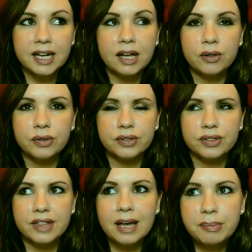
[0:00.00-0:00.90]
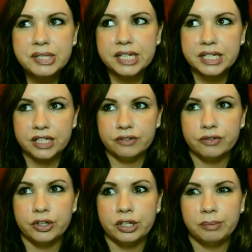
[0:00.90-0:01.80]
Now that particular
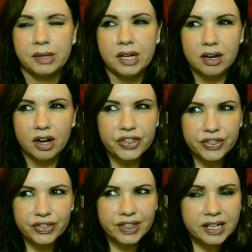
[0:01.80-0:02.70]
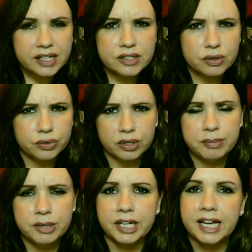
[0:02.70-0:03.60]
room I think is called the
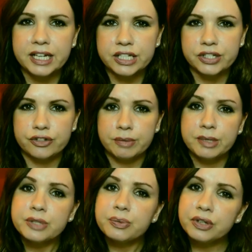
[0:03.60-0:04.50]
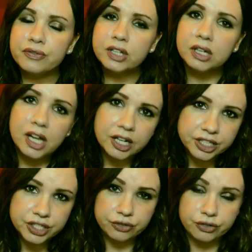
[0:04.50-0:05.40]
communications room. It's one of the
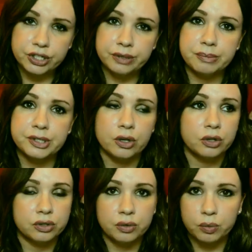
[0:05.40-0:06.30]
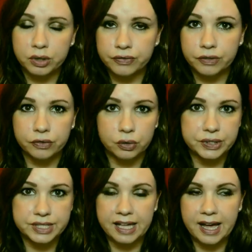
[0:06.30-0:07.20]
largest rooms on one of the
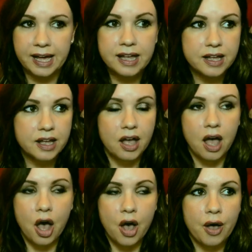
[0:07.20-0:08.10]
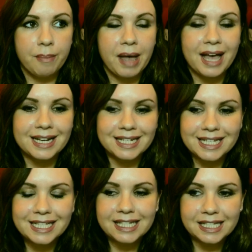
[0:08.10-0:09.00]
floors there um, and
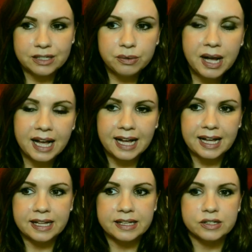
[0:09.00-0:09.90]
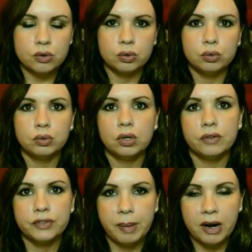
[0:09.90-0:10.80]
it still has all
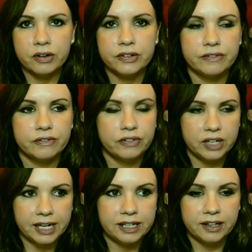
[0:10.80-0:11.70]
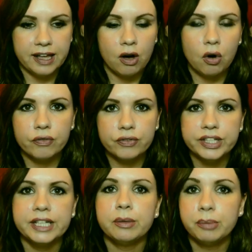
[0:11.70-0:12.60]
of the paraphernalia there of
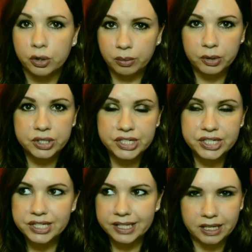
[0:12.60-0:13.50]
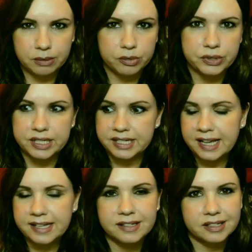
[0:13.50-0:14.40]
the computer monitors, keyboards,
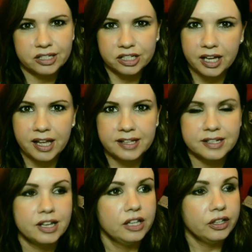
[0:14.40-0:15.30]
desks, chairs,